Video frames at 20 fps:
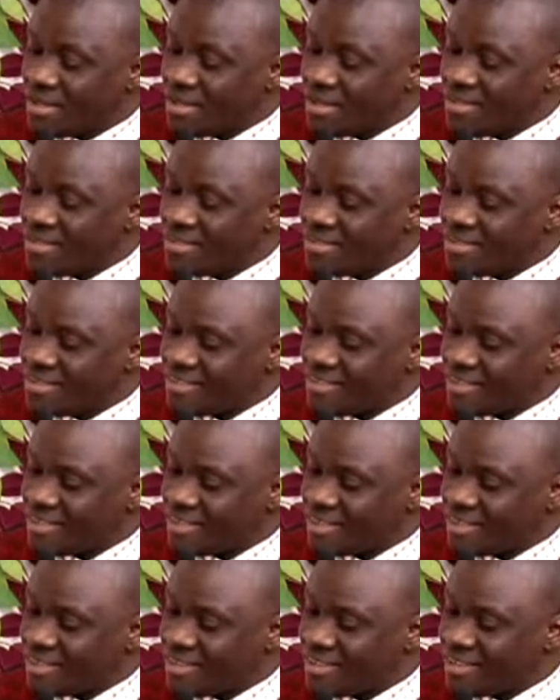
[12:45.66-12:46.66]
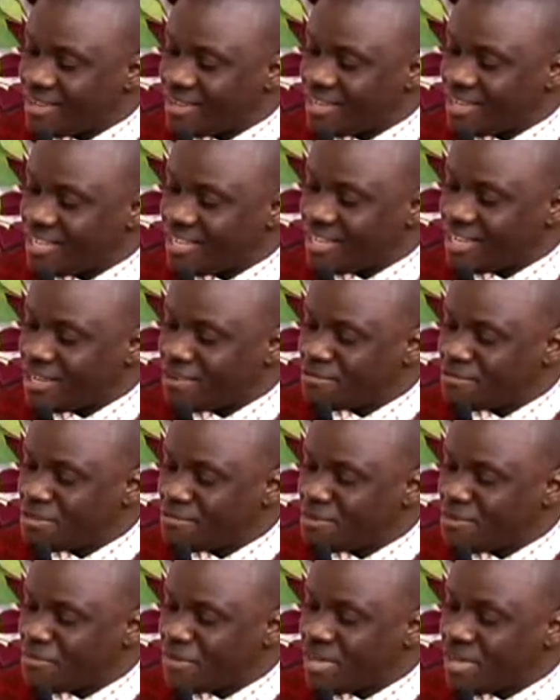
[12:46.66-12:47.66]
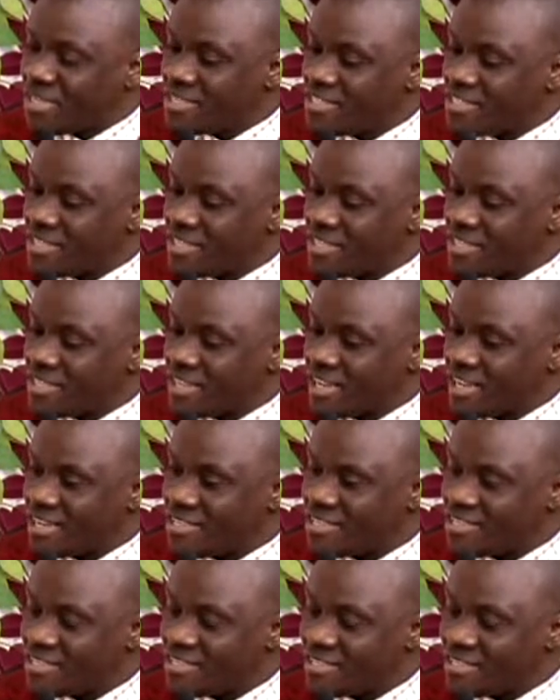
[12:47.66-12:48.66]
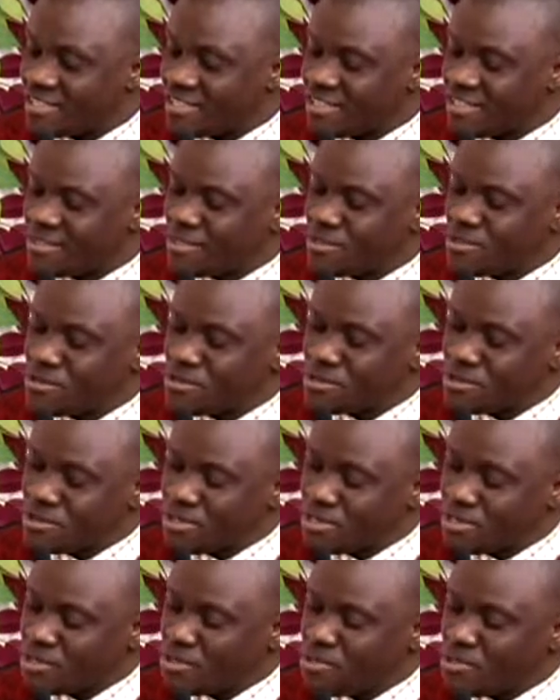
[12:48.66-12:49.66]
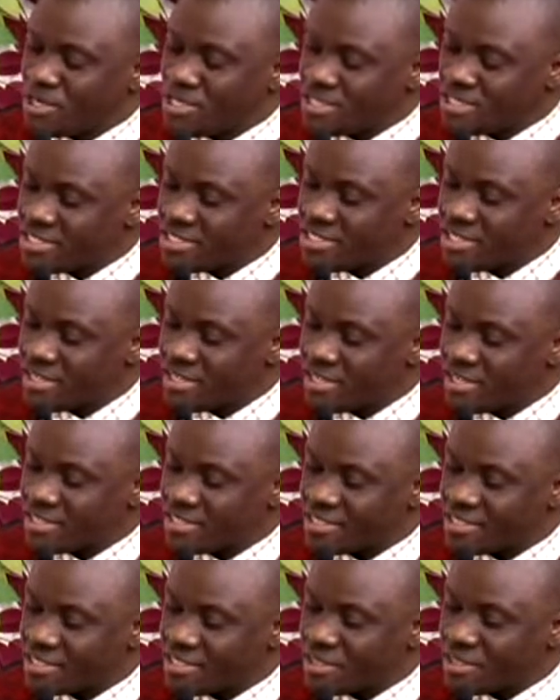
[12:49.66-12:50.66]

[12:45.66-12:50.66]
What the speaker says: and I think the mindset he has, he usually say that